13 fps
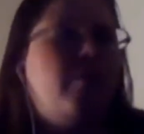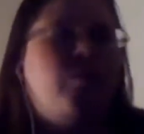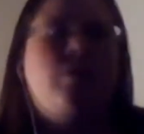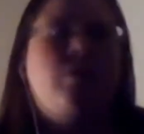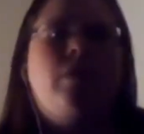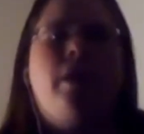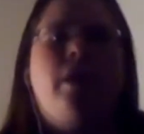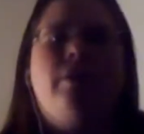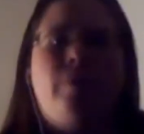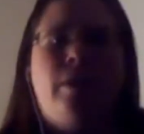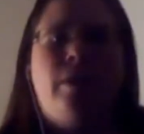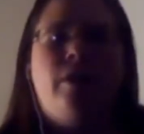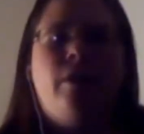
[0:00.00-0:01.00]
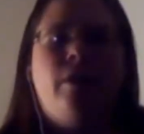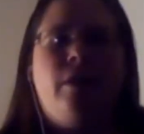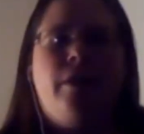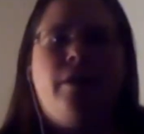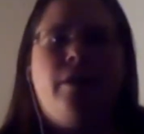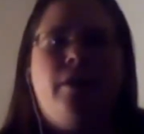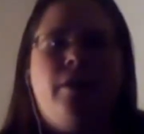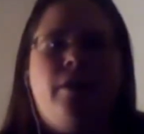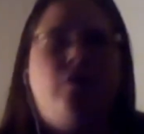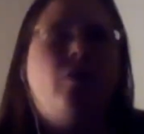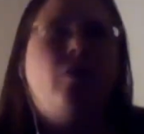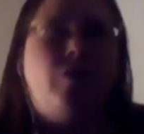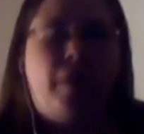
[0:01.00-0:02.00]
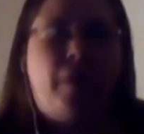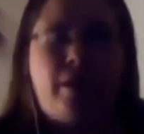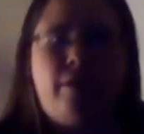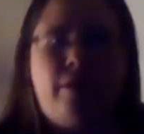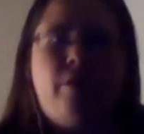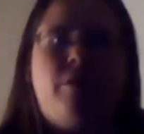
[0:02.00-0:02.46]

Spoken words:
or I swear on the Holy Mountain,